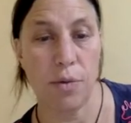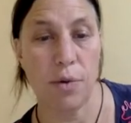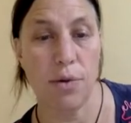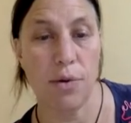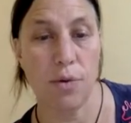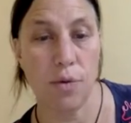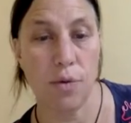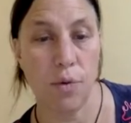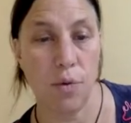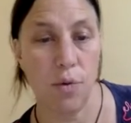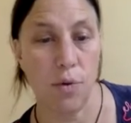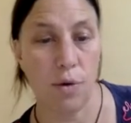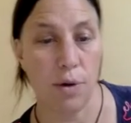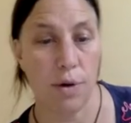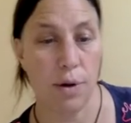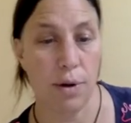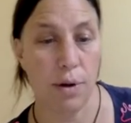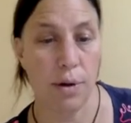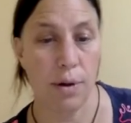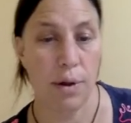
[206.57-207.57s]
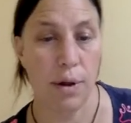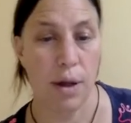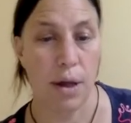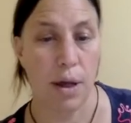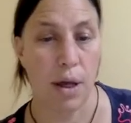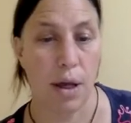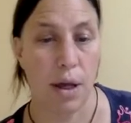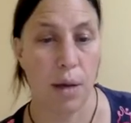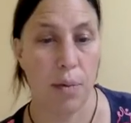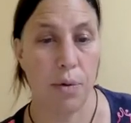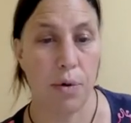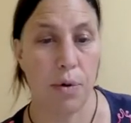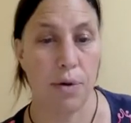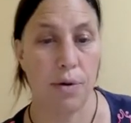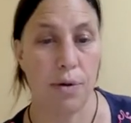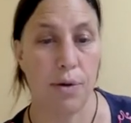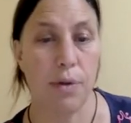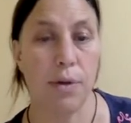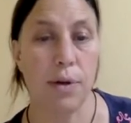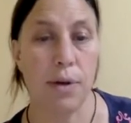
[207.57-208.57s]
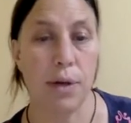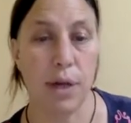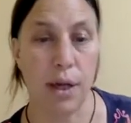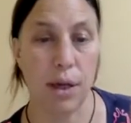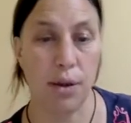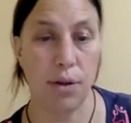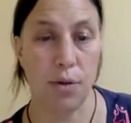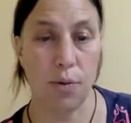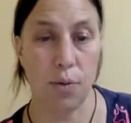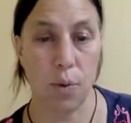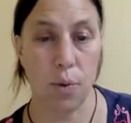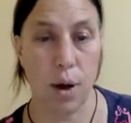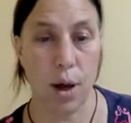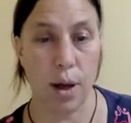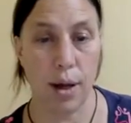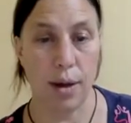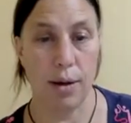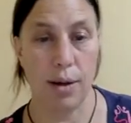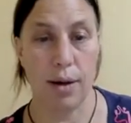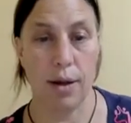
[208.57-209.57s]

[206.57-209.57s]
disorder, a person needs 1.